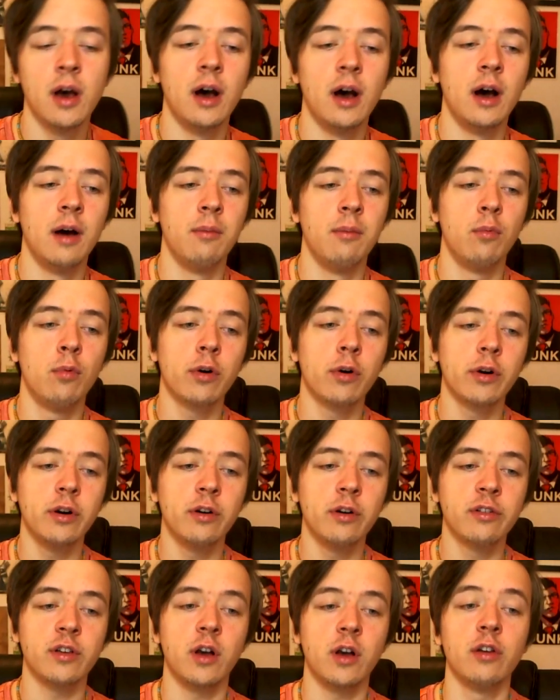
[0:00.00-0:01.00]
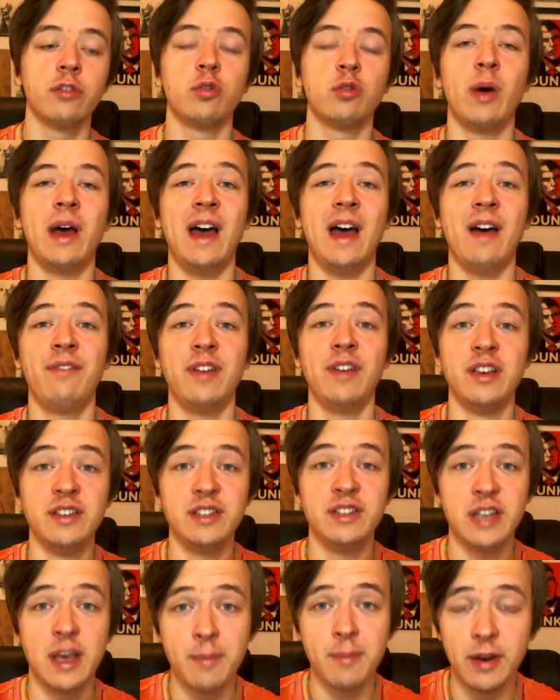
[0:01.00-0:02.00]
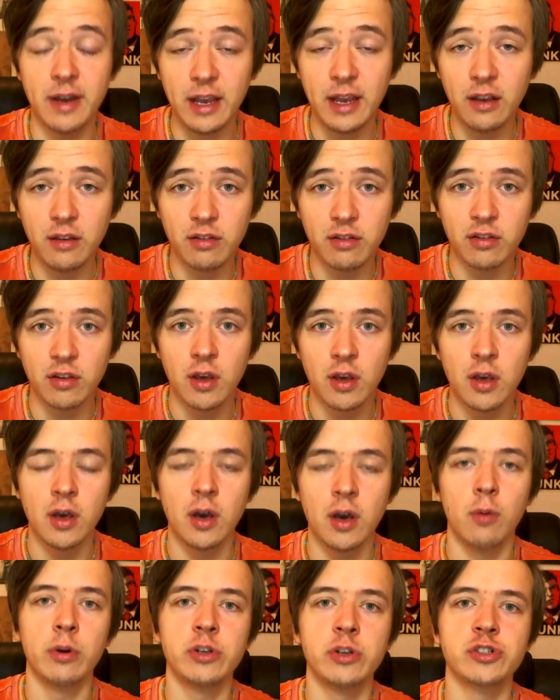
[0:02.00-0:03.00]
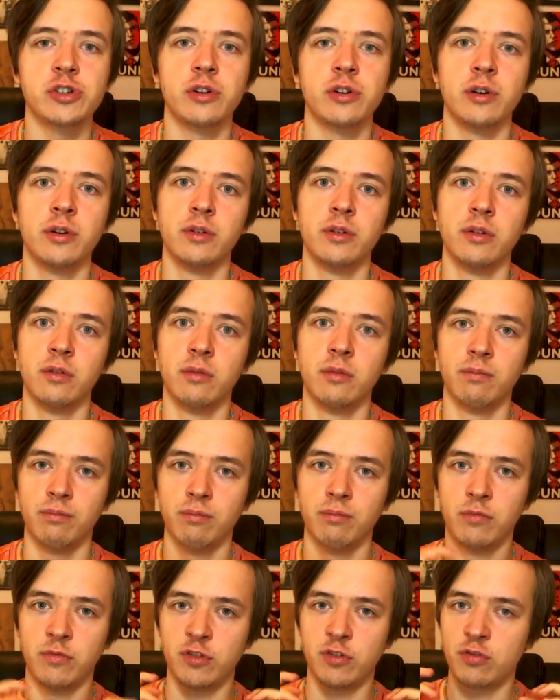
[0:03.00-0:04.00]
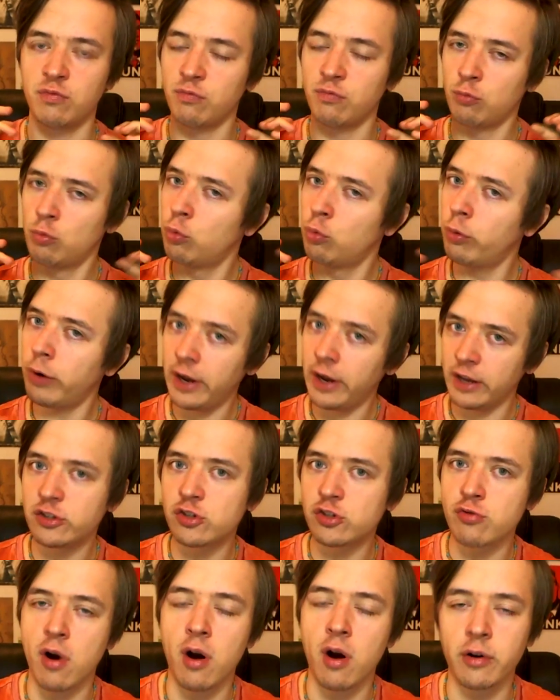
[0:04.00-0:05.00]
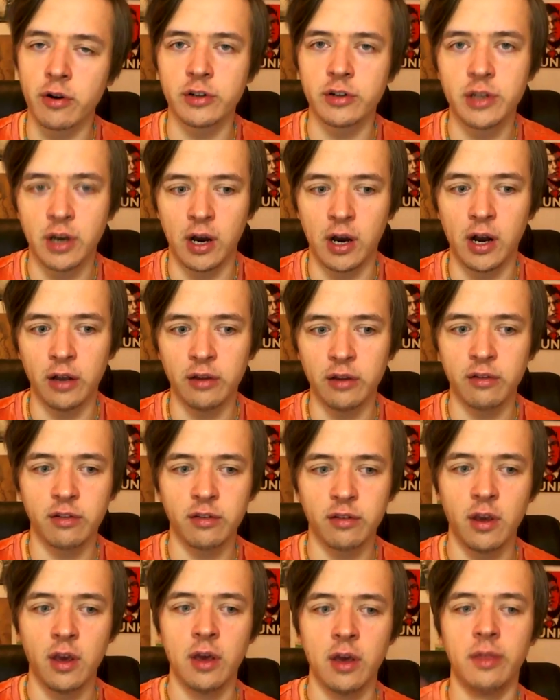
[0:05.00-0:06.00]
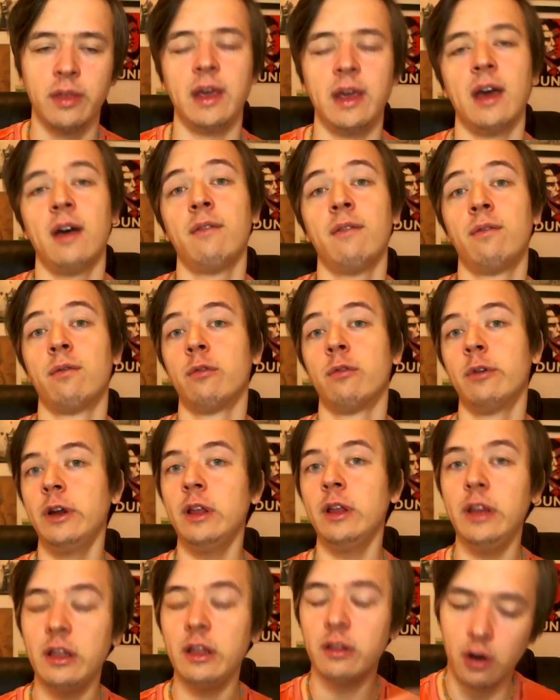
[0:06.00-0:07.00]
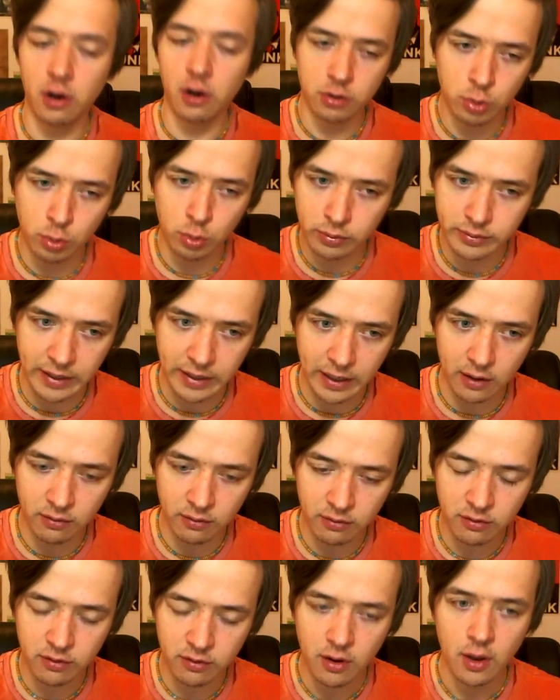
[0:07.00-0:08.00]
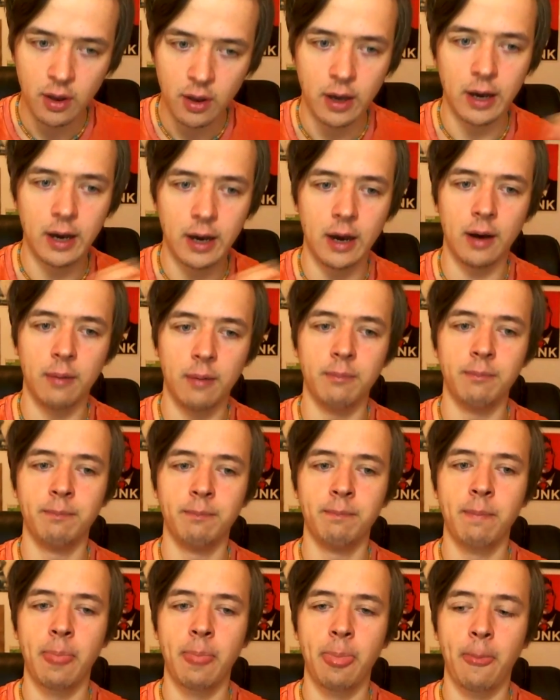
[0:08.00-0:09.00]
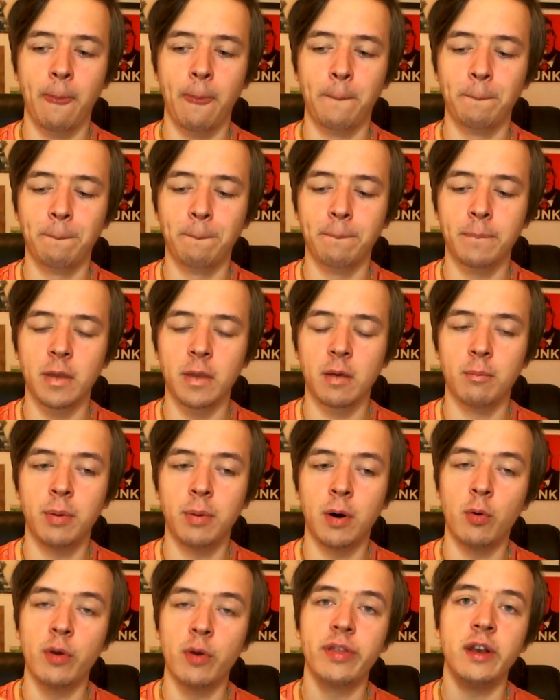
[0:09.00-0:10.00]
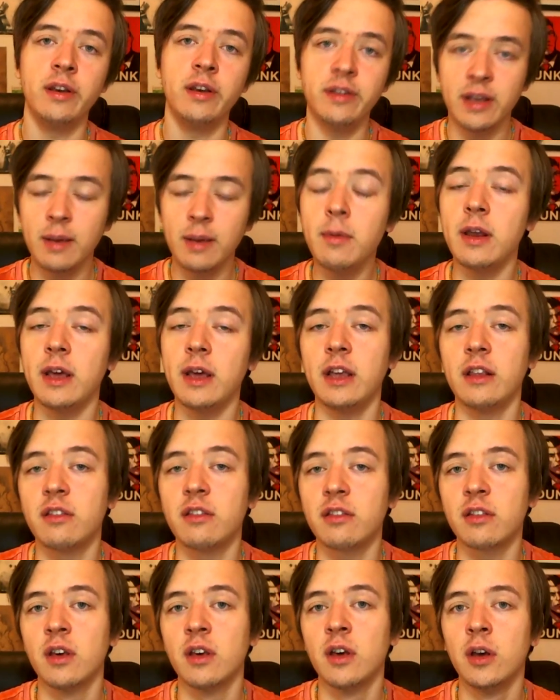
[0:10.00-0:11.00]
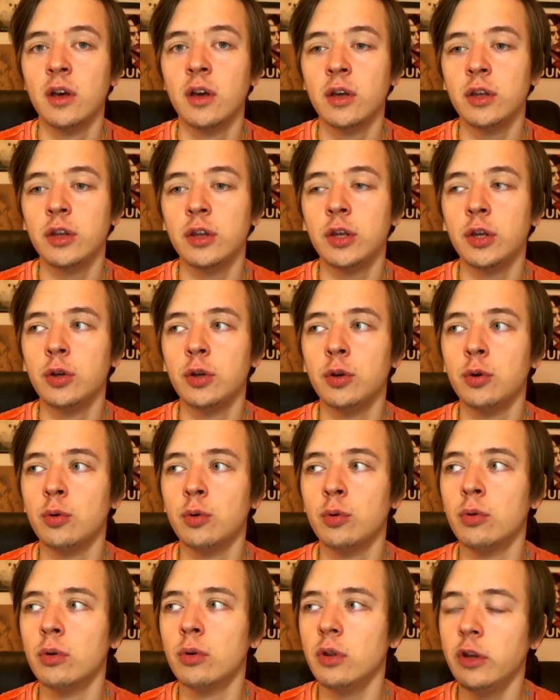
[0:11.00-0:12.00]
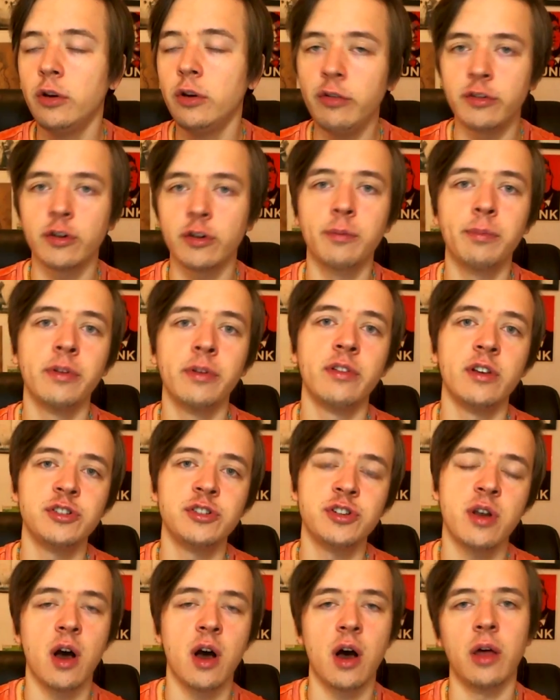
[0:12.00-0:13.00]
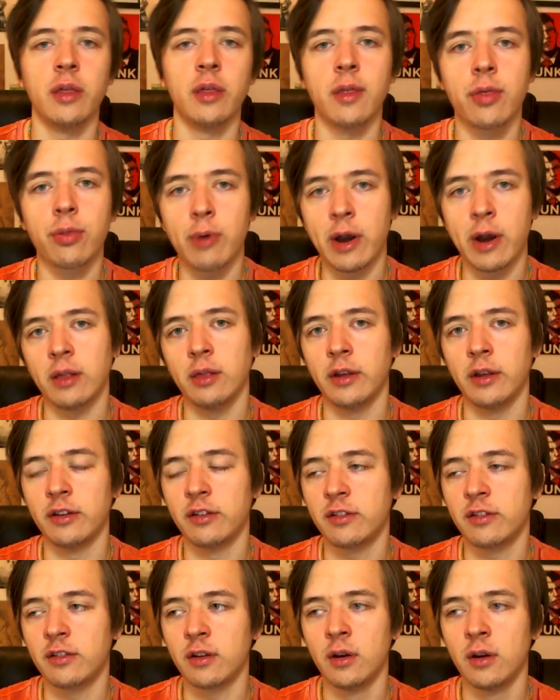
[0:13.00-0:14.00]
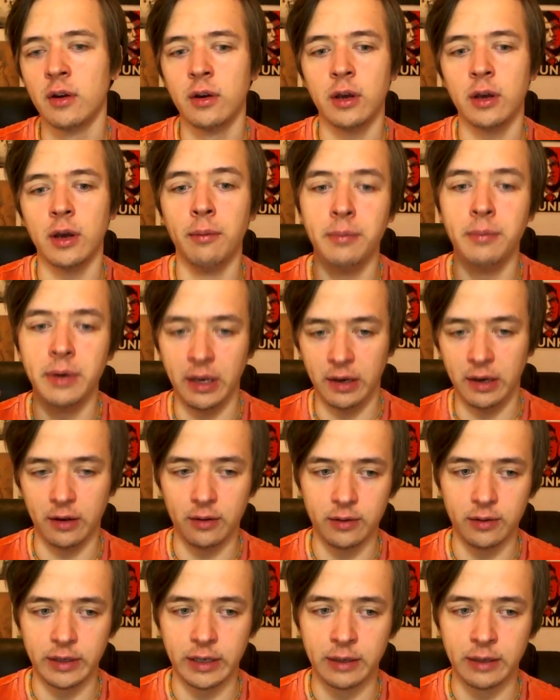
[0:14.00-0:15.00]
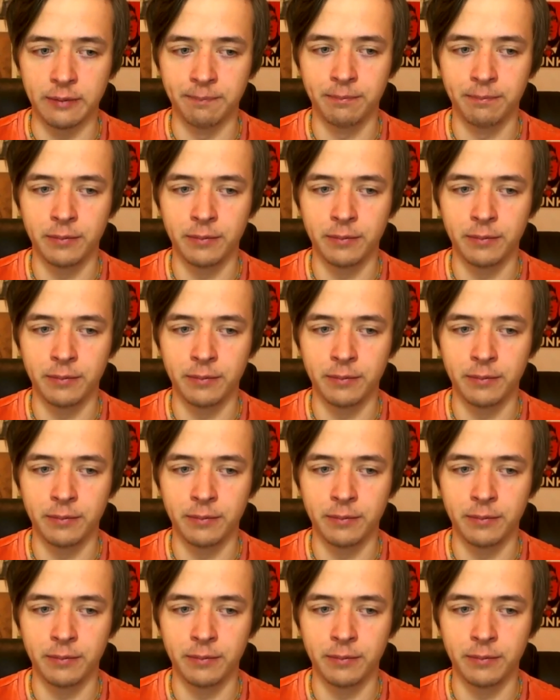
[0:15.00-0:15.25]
Warriors also have Intimidates, which are way stronger taunts. They have really long cooldowns, but with Intimidates, you lose your position on the threat list immediately.